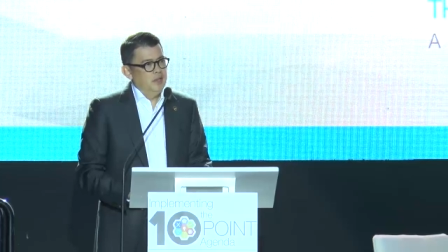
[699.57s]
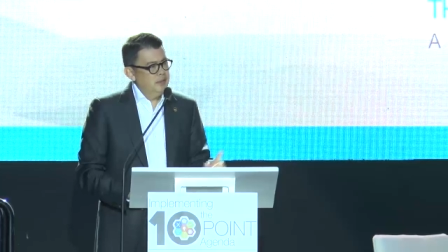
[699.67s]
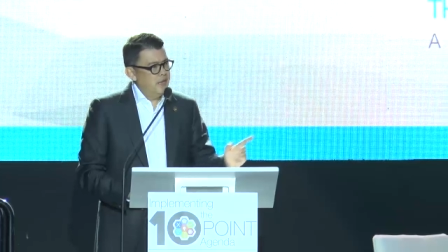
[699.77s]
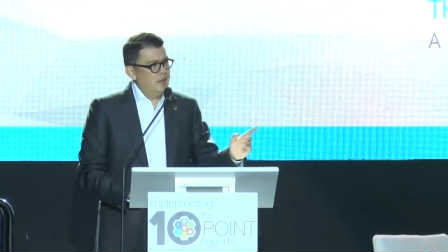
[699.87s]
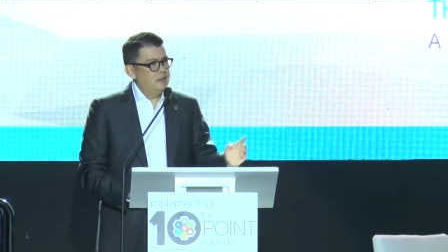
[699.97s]

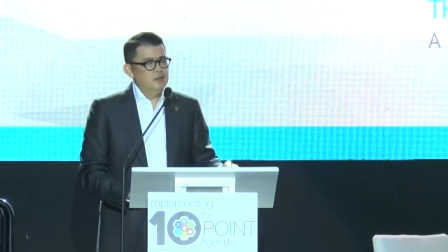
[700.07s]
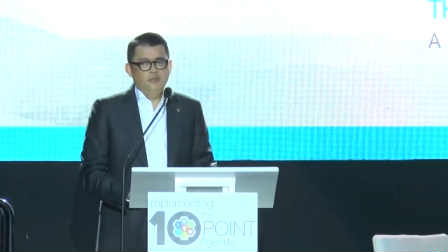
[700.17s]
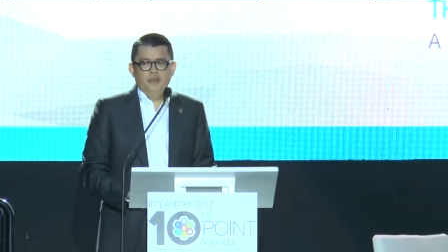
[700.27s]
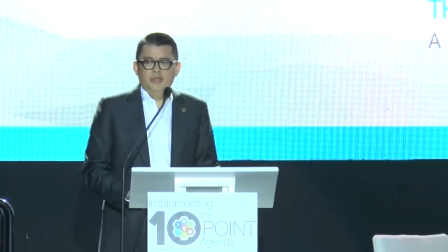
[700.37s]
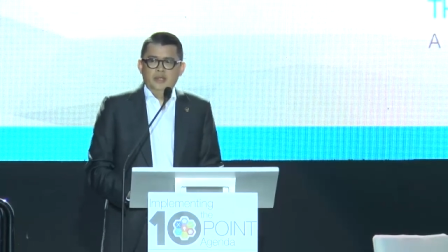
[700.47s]
And
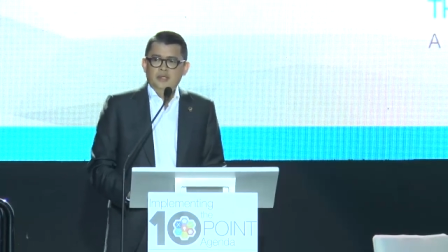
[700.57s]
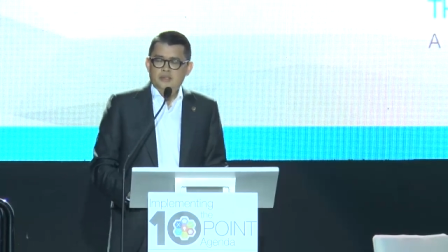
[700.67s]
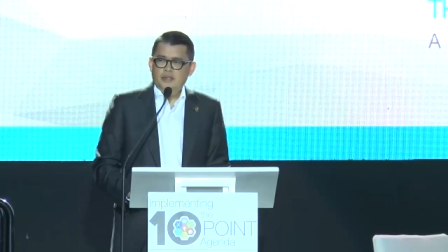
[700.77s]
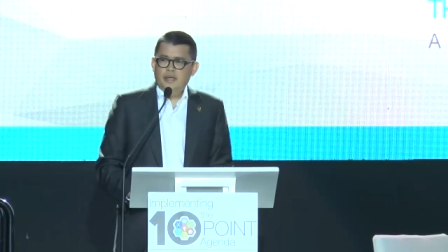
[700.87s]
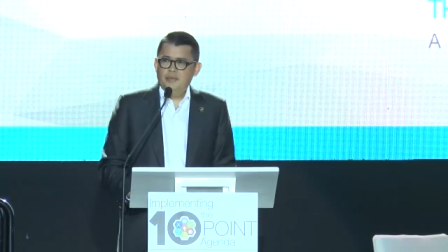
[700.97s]
that, to me,
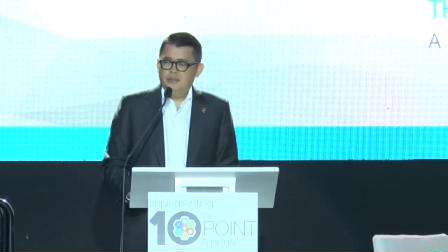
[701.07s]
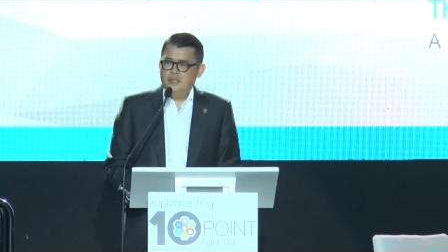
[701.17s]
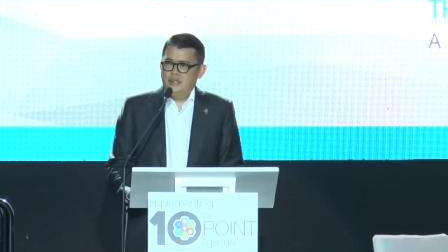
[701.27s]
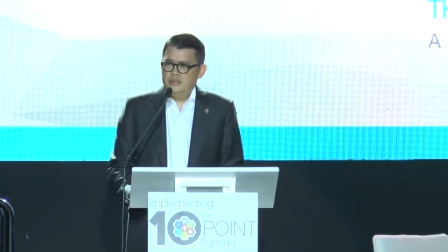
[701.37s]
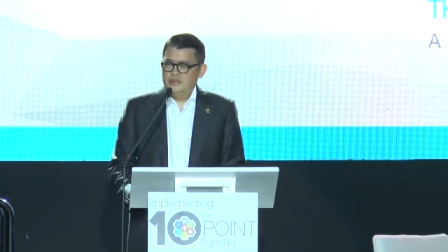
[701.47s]
is the game
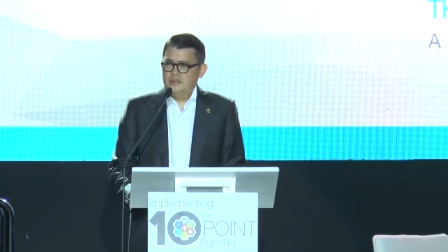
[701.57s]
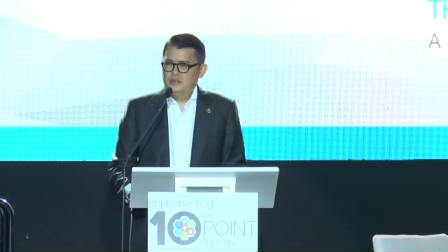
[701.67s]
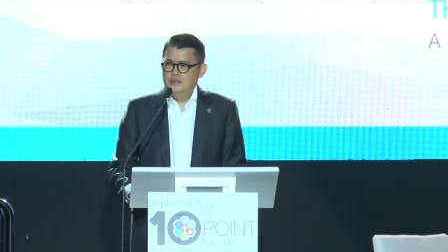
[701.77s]
changer.